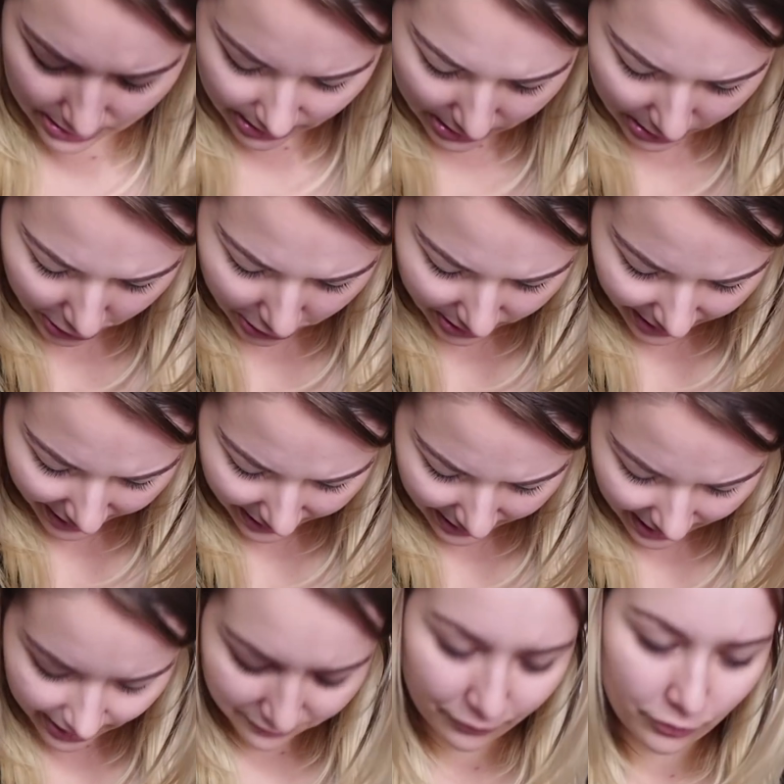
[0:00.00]
They look like
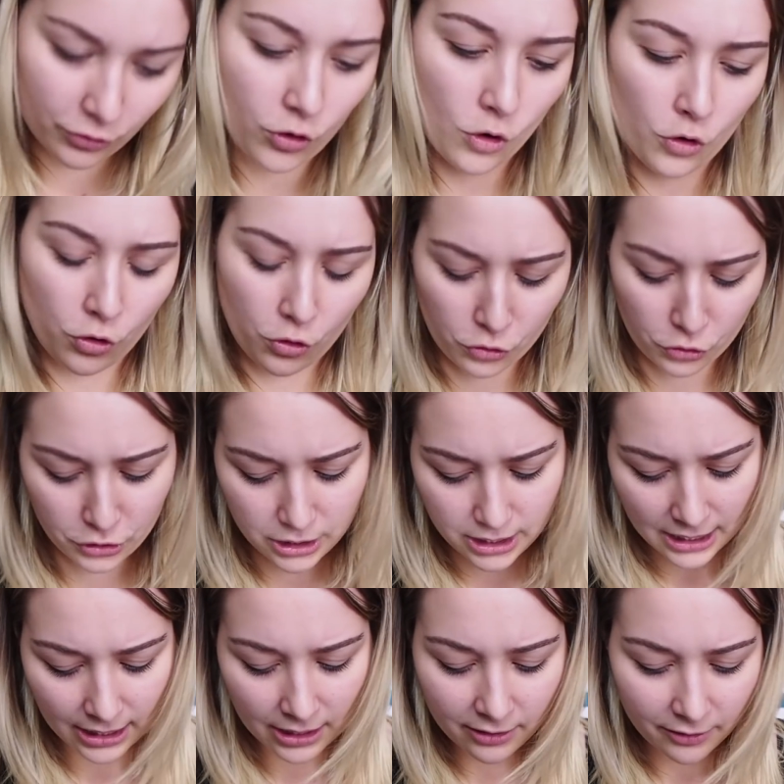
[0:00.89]
kind of gold
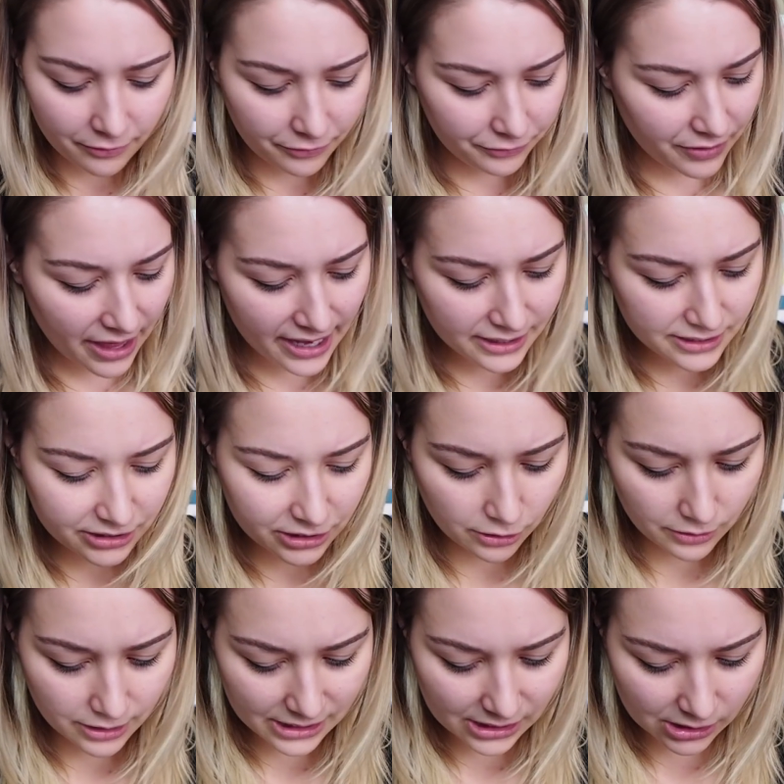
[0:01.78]
flecks,
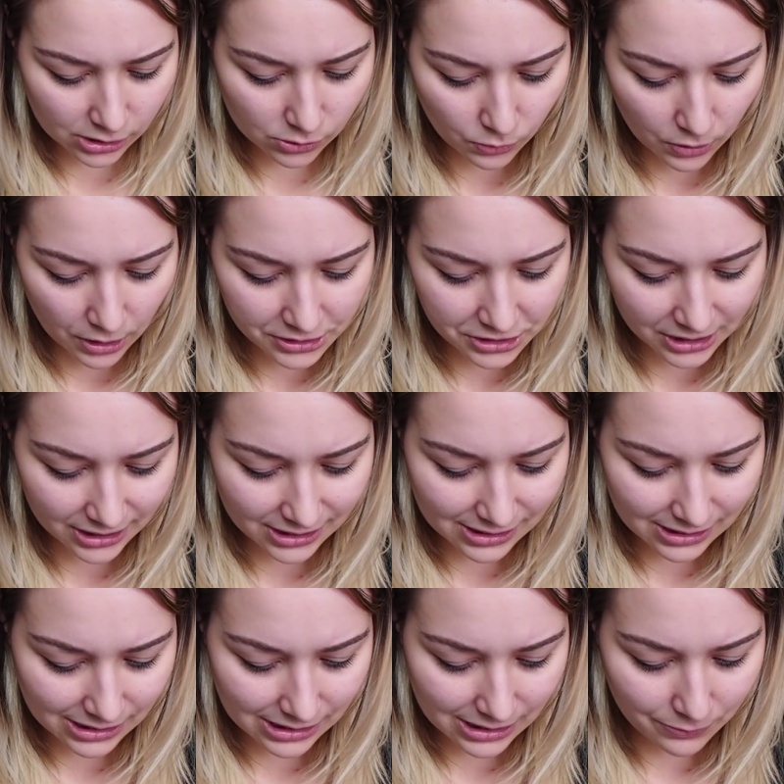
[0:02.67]
so let's swatch it
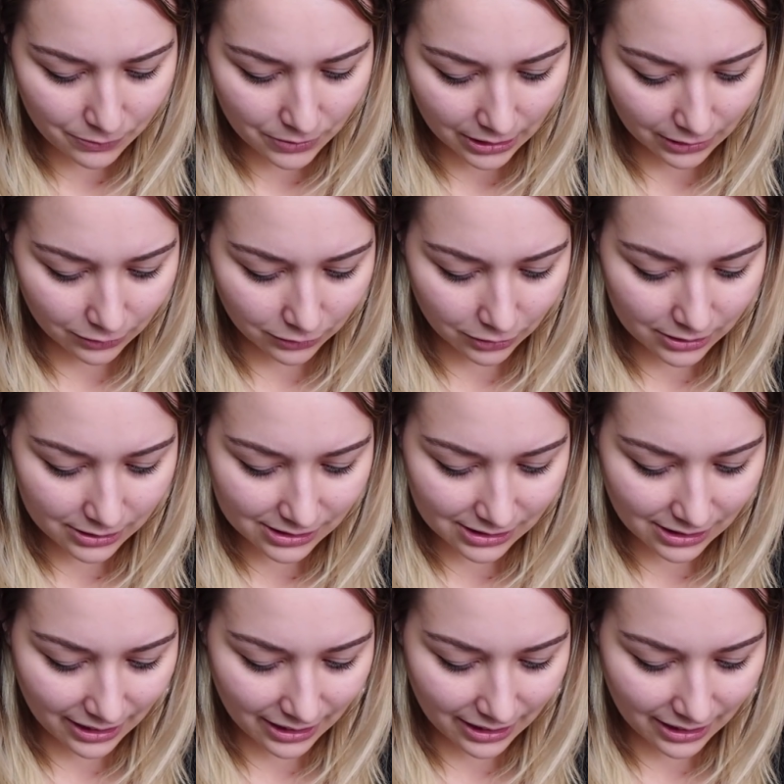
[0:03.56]
and see what it looks